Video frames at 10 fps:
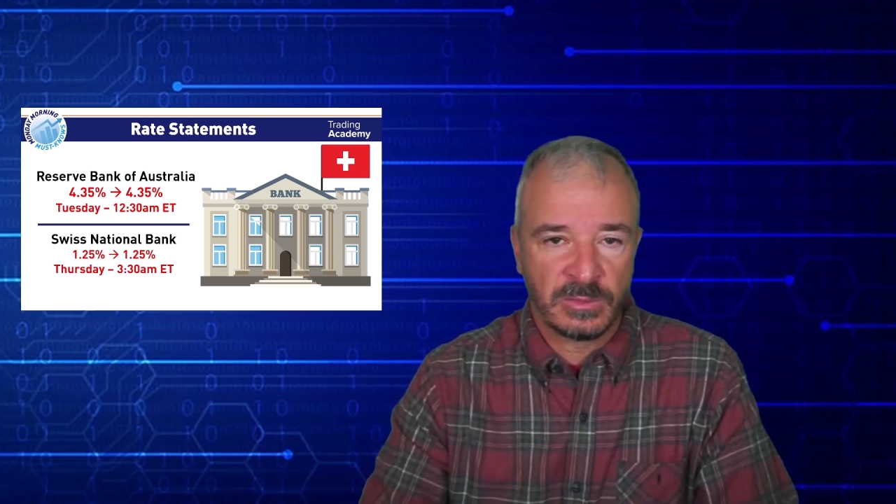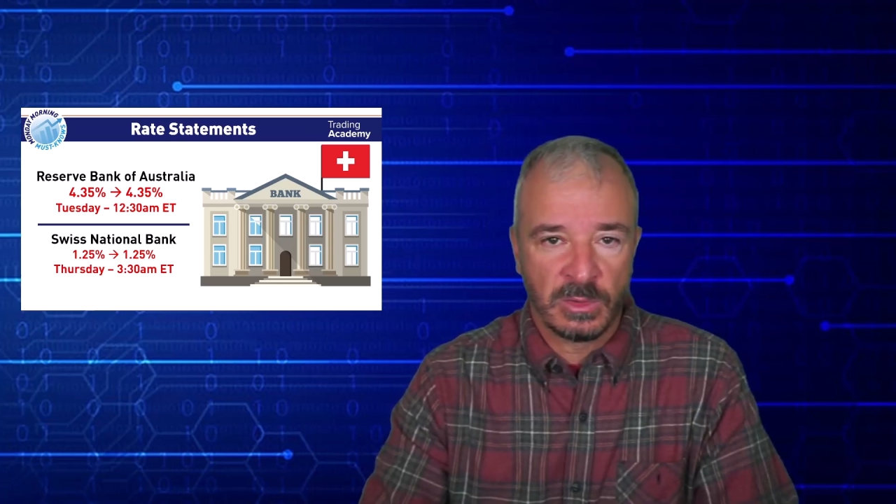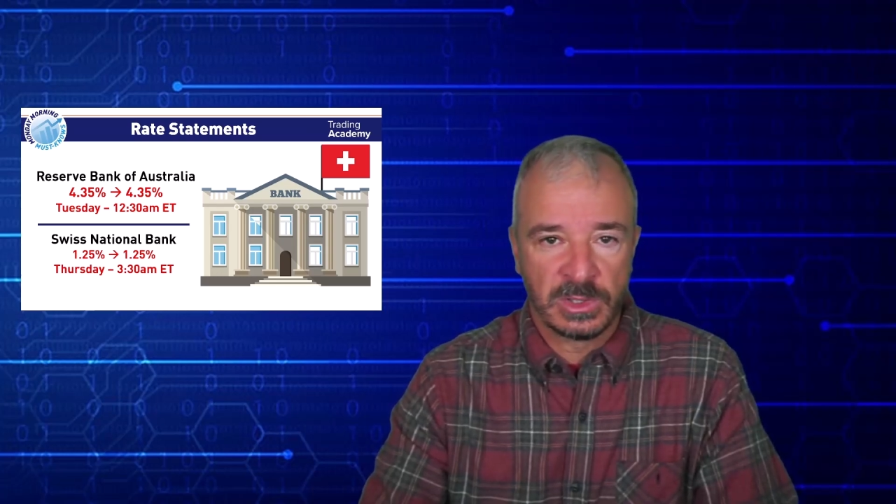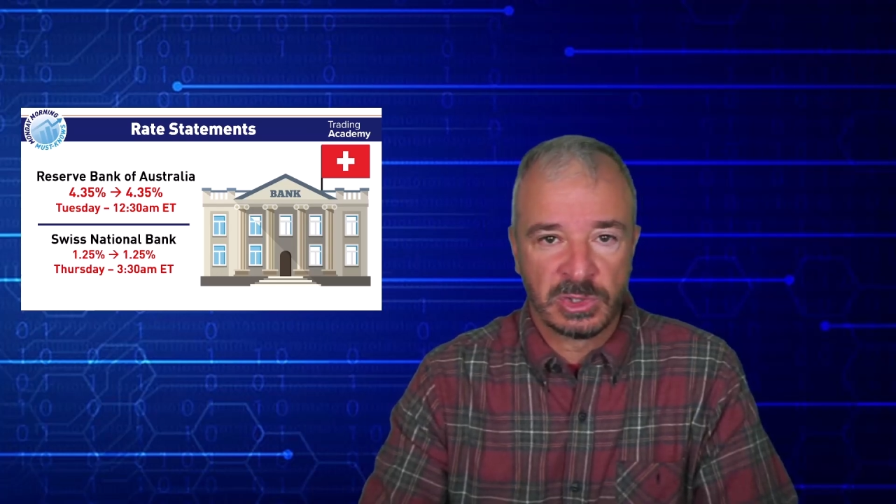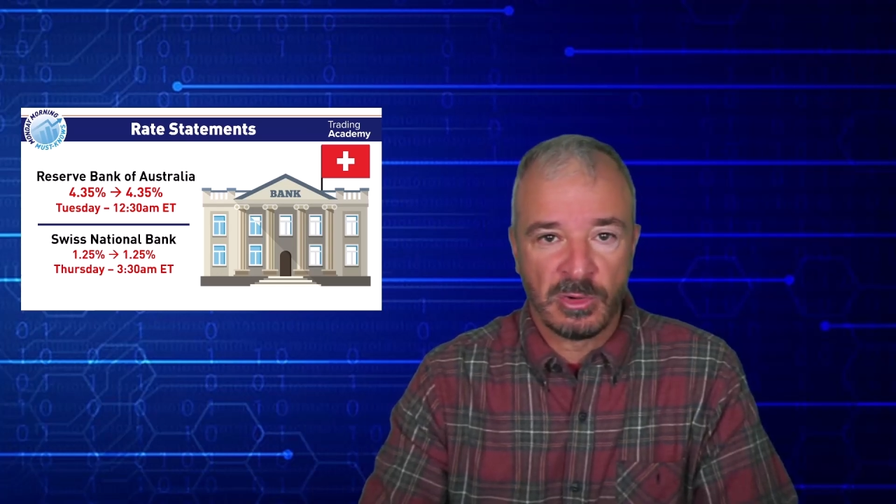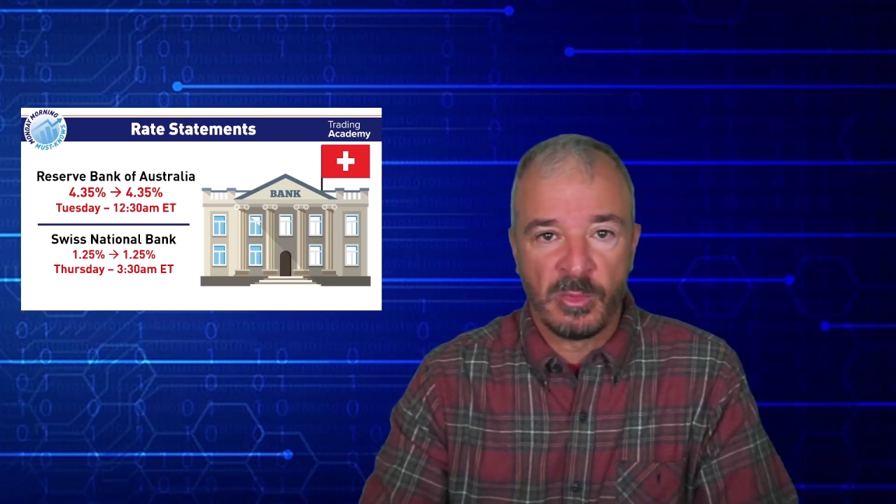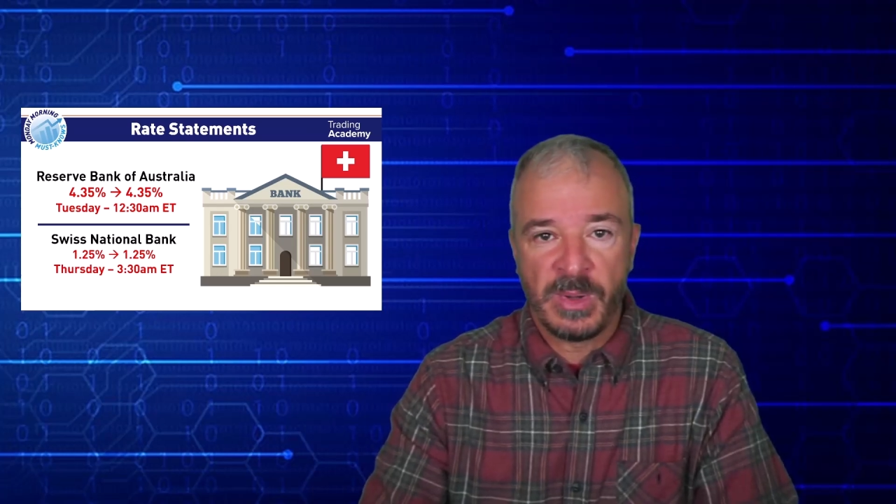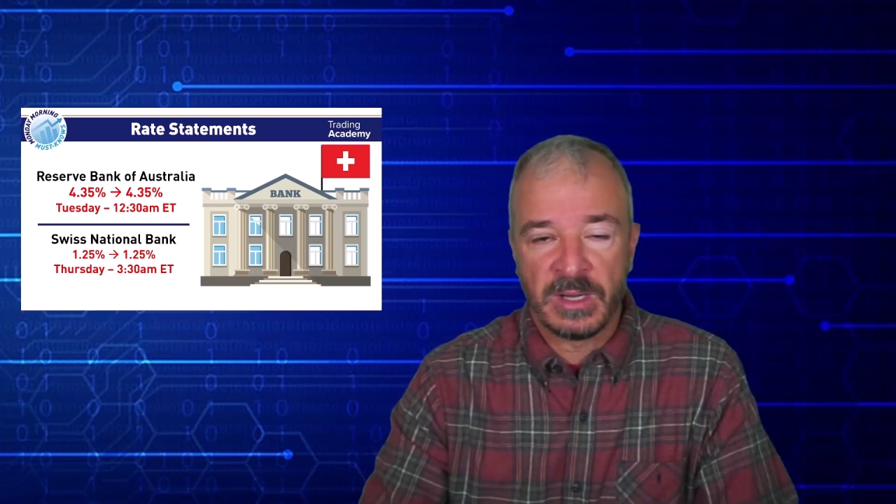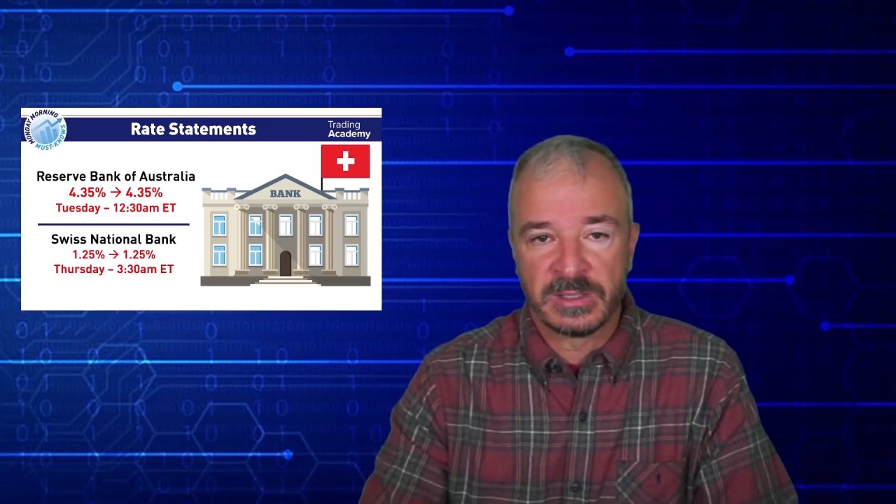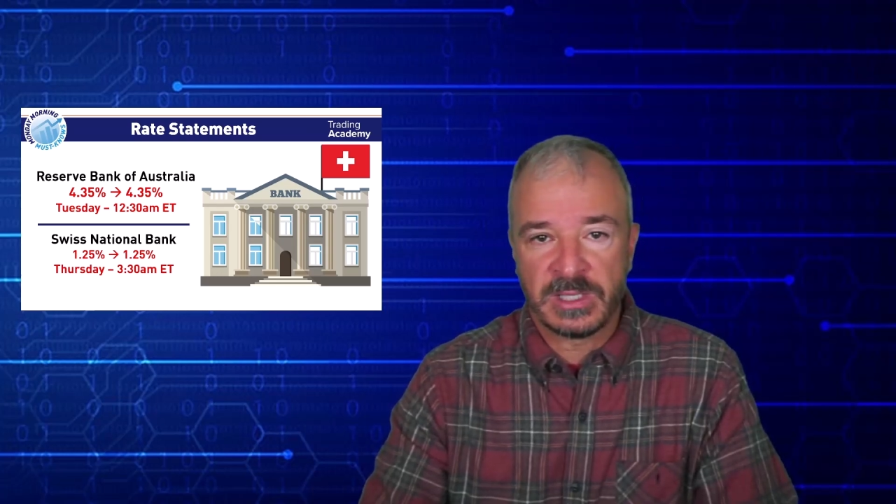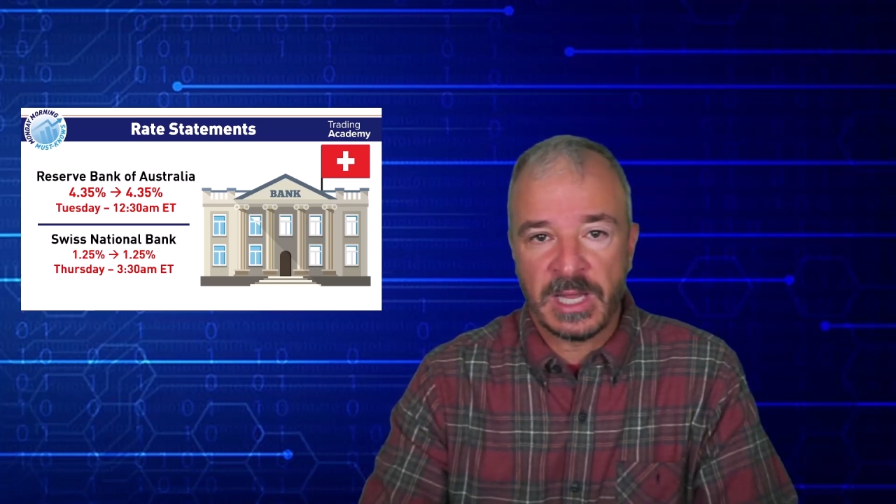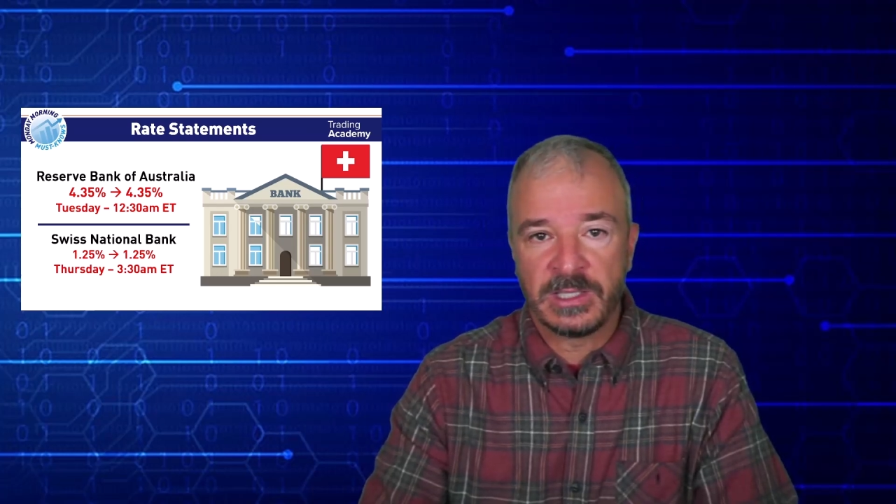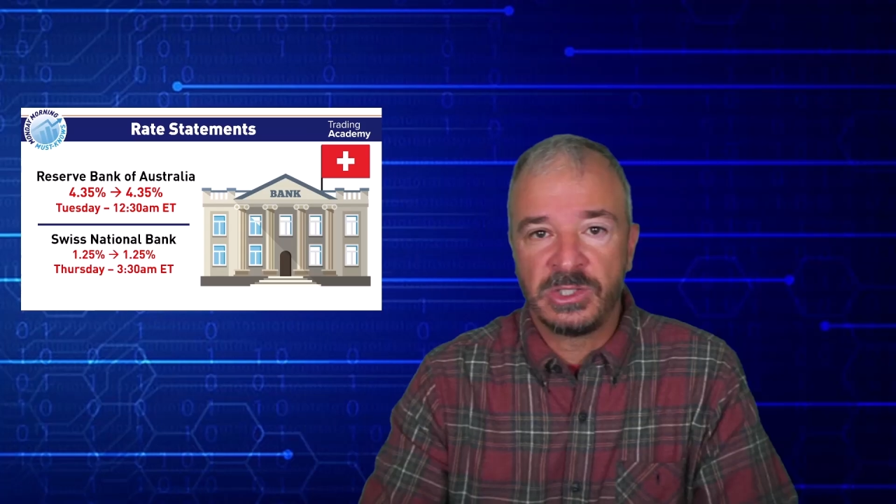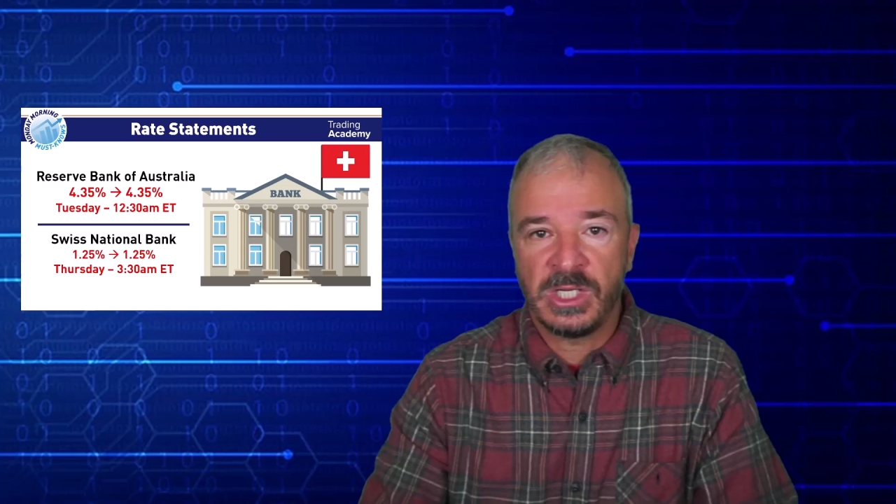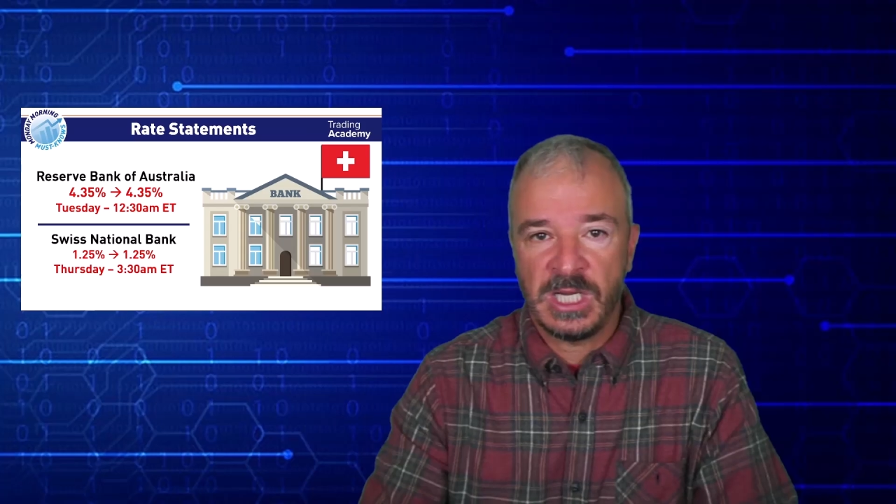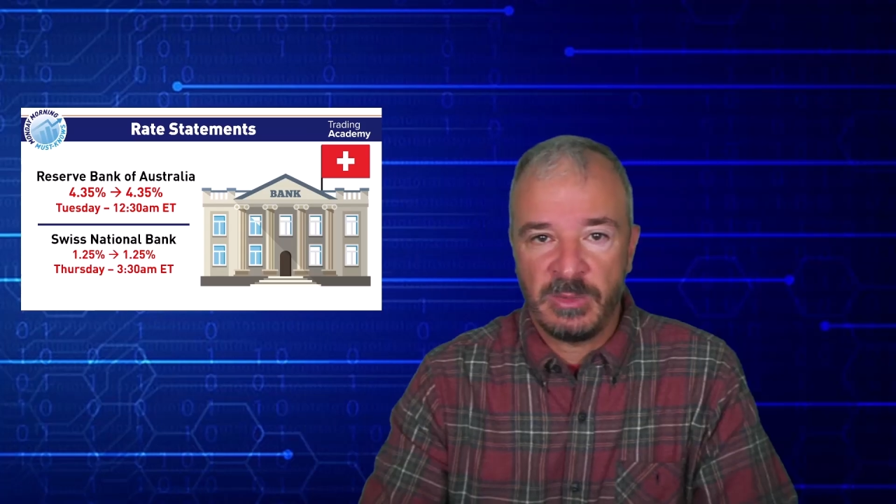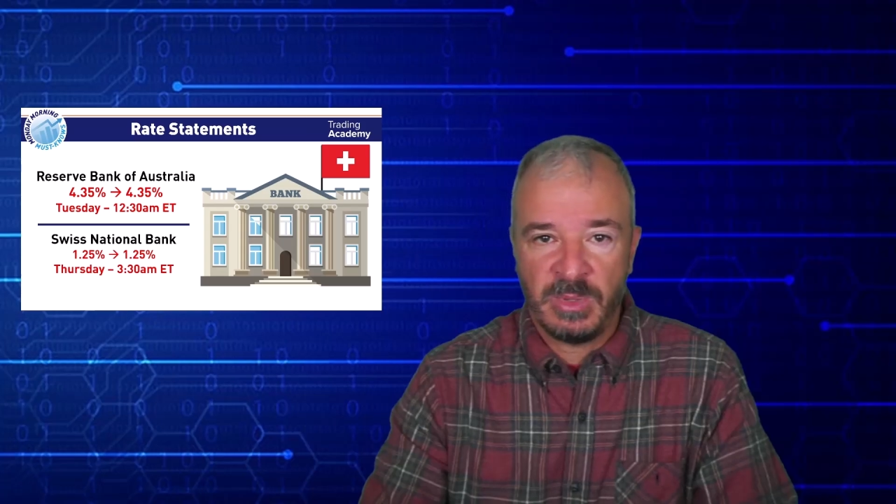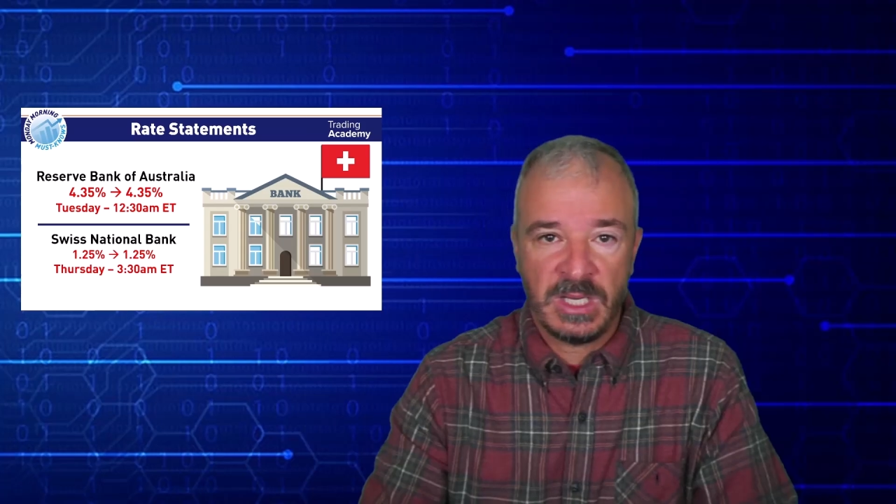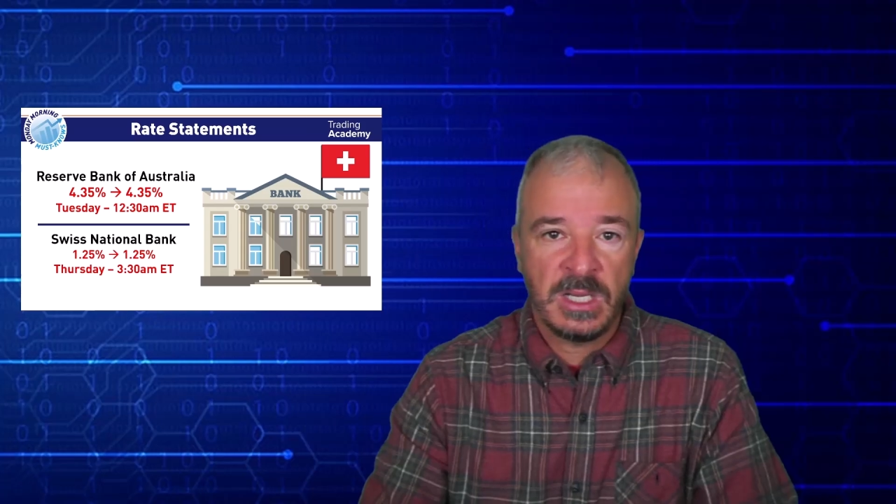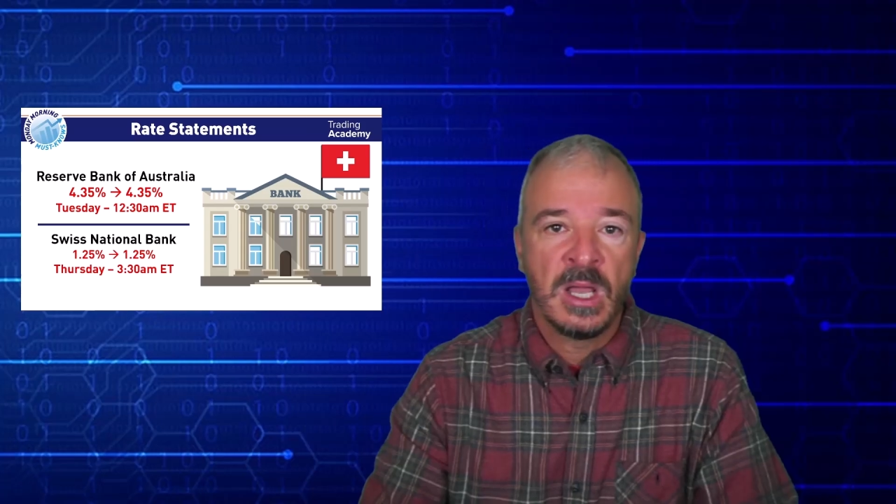Of course, Jerome Powell cited
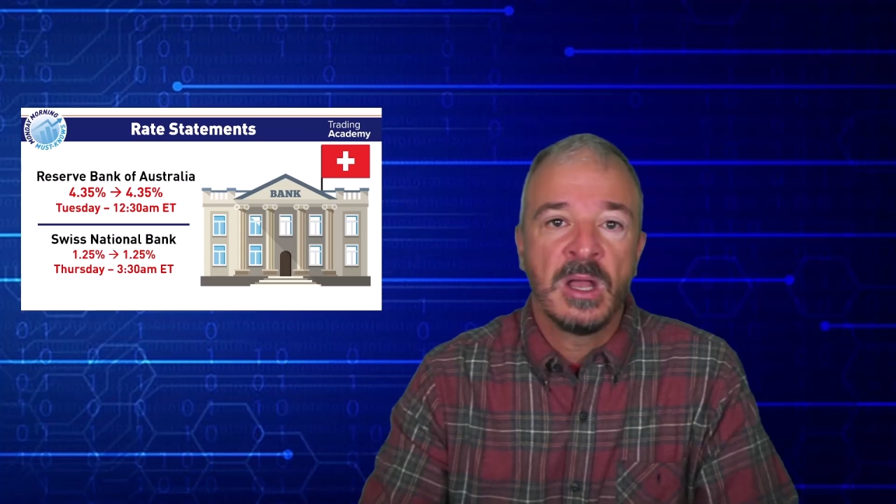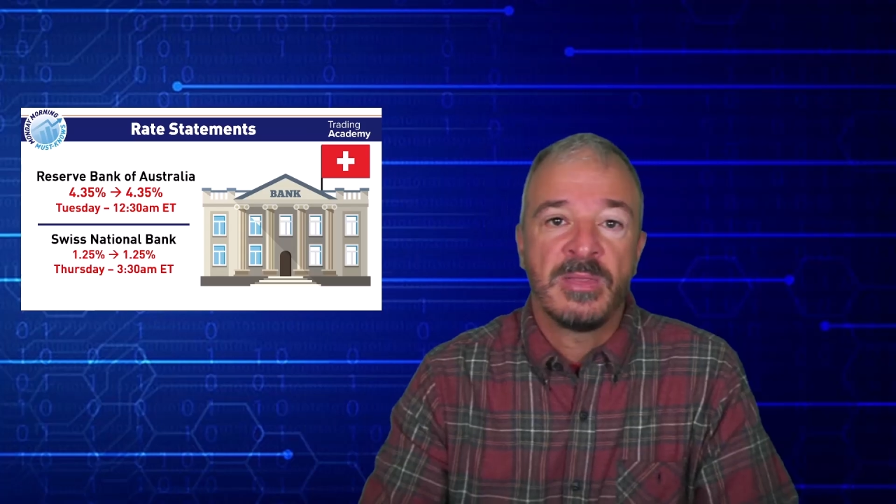GDP.